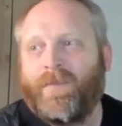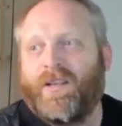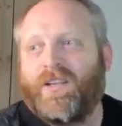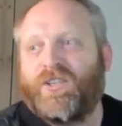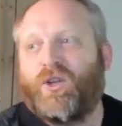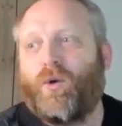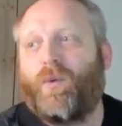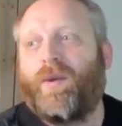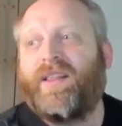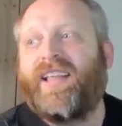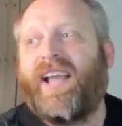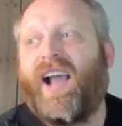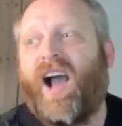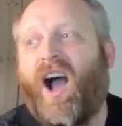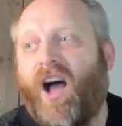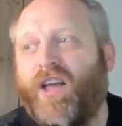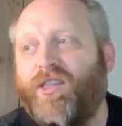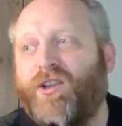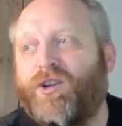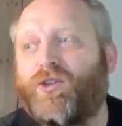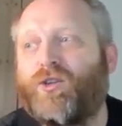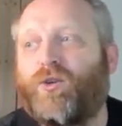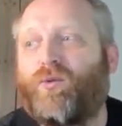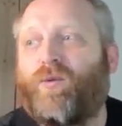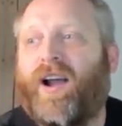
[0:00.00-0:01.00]
So in the
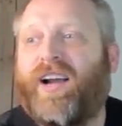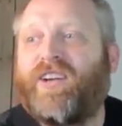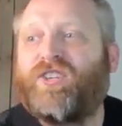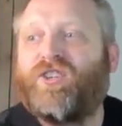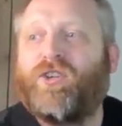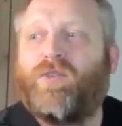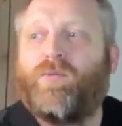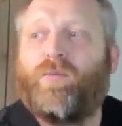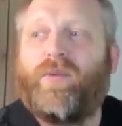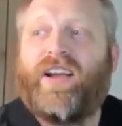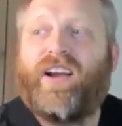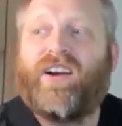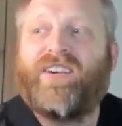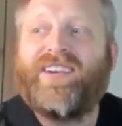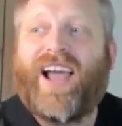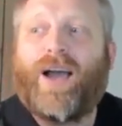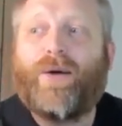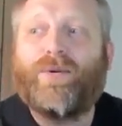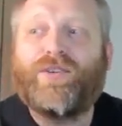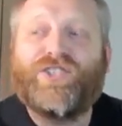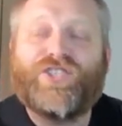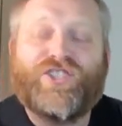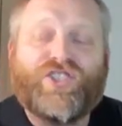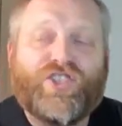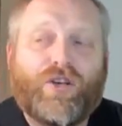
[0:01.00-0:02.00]
other direction, we are
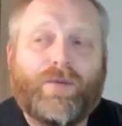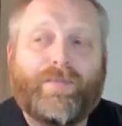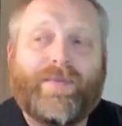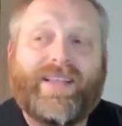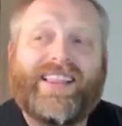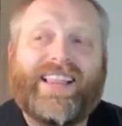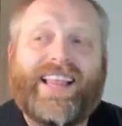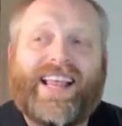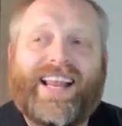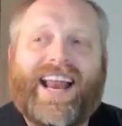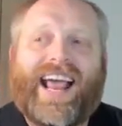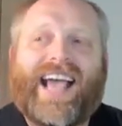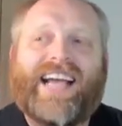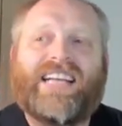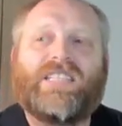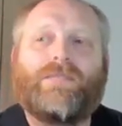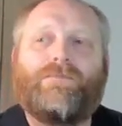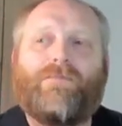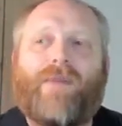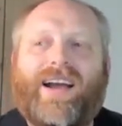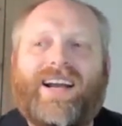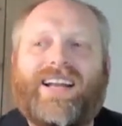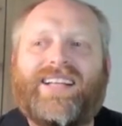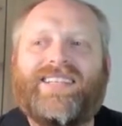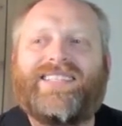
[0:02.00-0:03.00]
now assuming that x
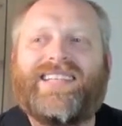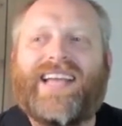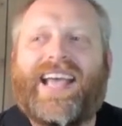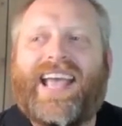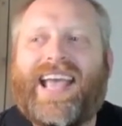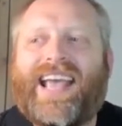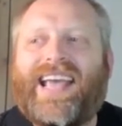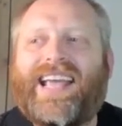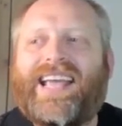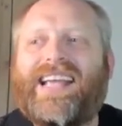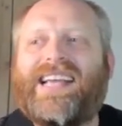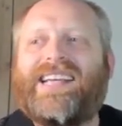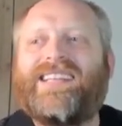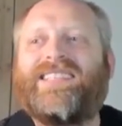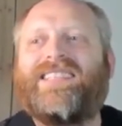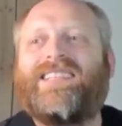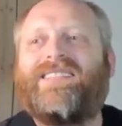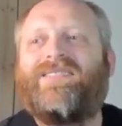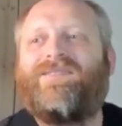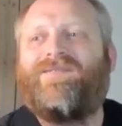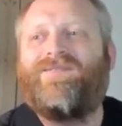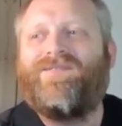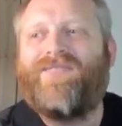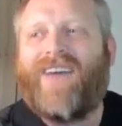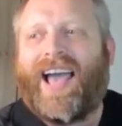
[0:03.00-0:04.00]
minus a is
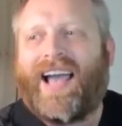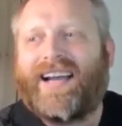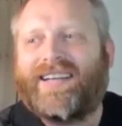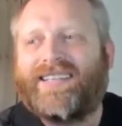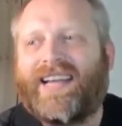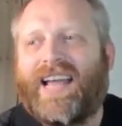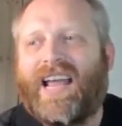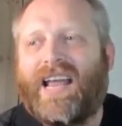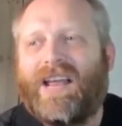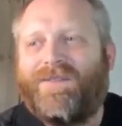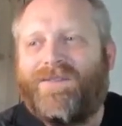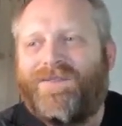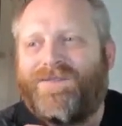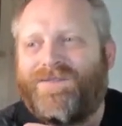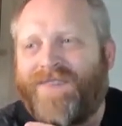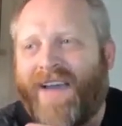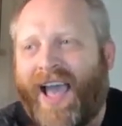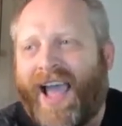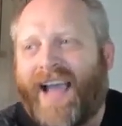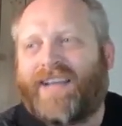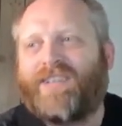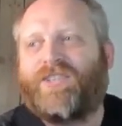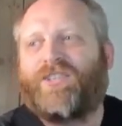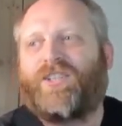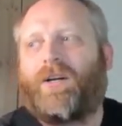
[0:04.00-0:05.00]
in fact a
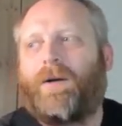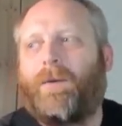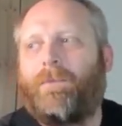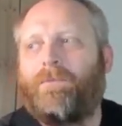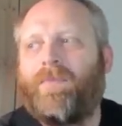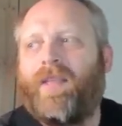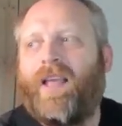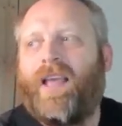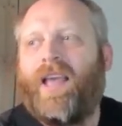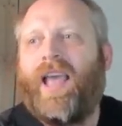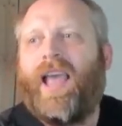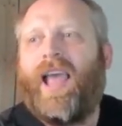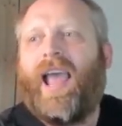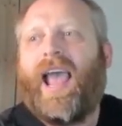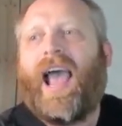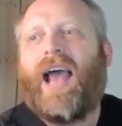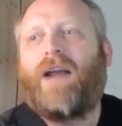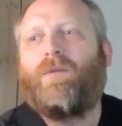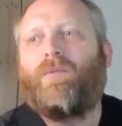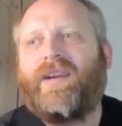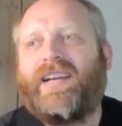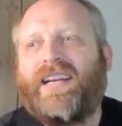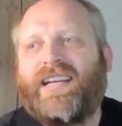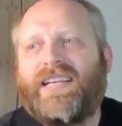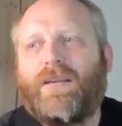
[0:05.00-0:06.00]
factor
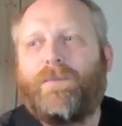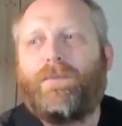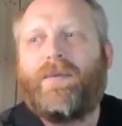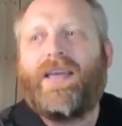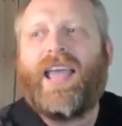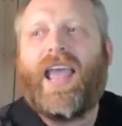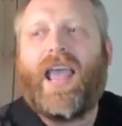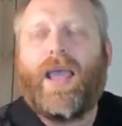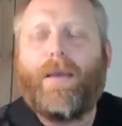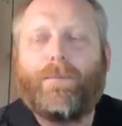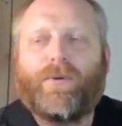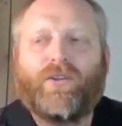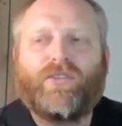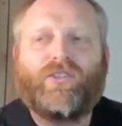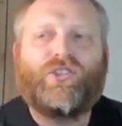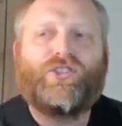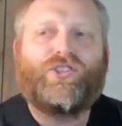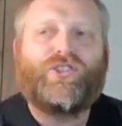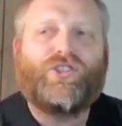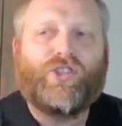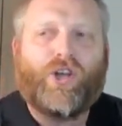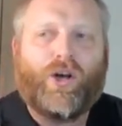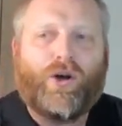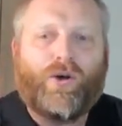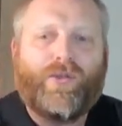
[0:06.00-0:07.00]
and we need to be able to
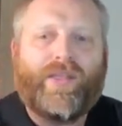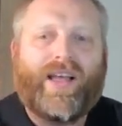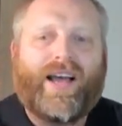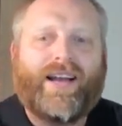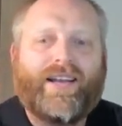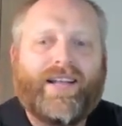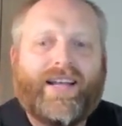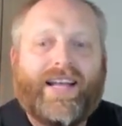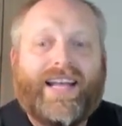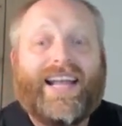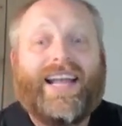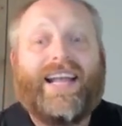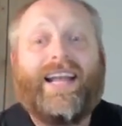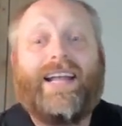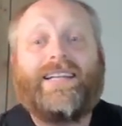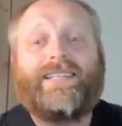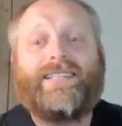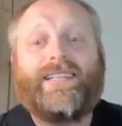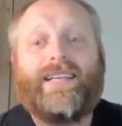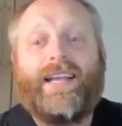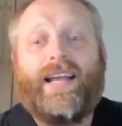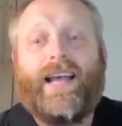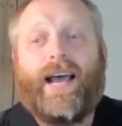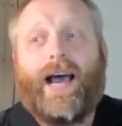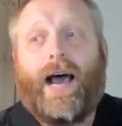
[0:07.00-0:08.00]
show that
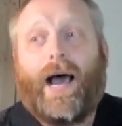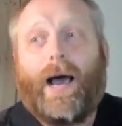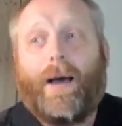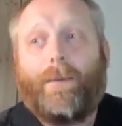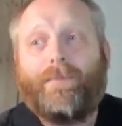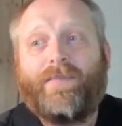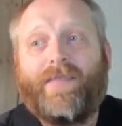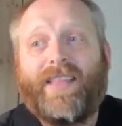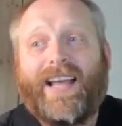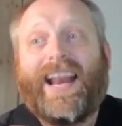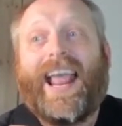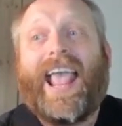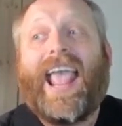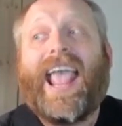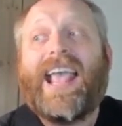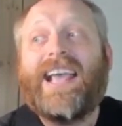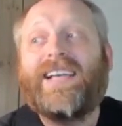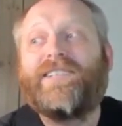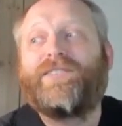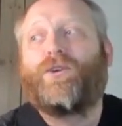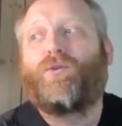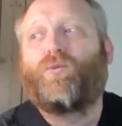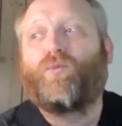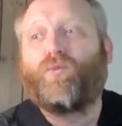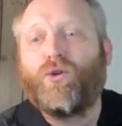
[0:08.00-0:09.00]
it um, that a
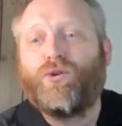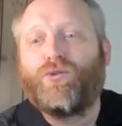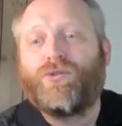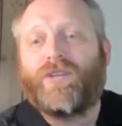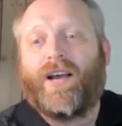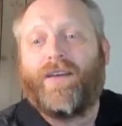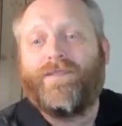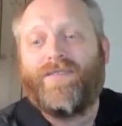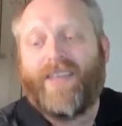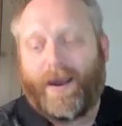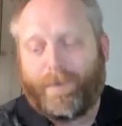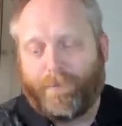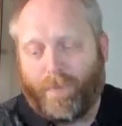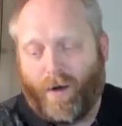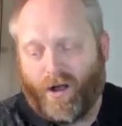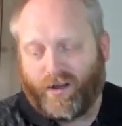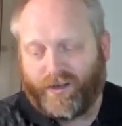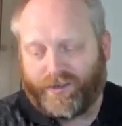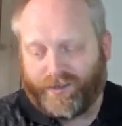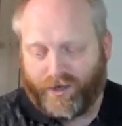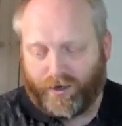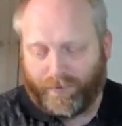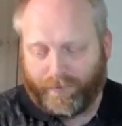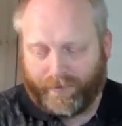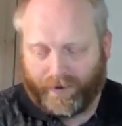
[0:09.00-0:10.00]
is a root of that
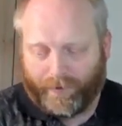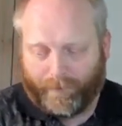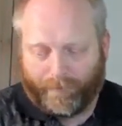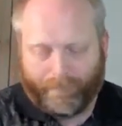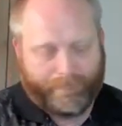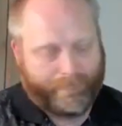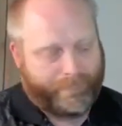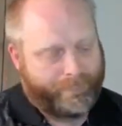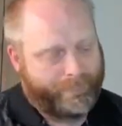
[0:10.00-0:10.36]
polynomial.